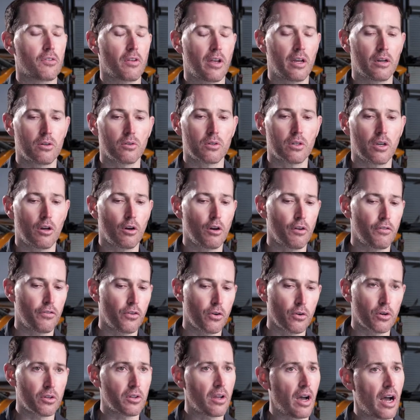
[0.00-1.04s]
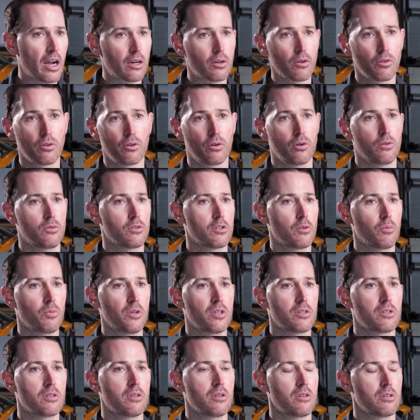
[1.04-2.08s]
I don't care if you're a doctor that owns a
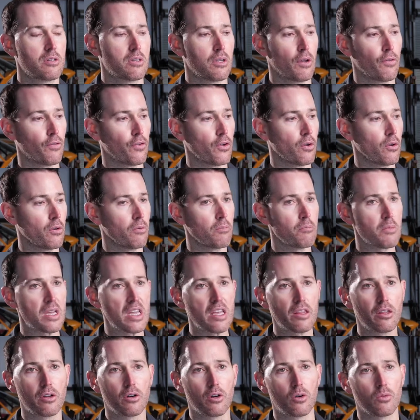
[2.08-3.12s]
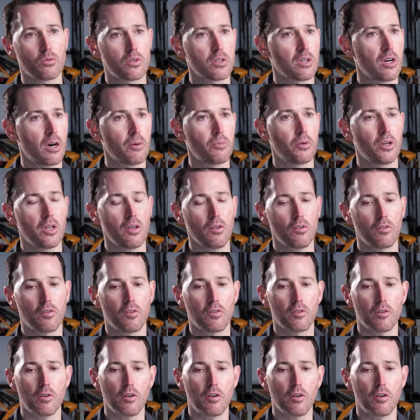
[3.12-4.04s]
business, if you're me that owns companies,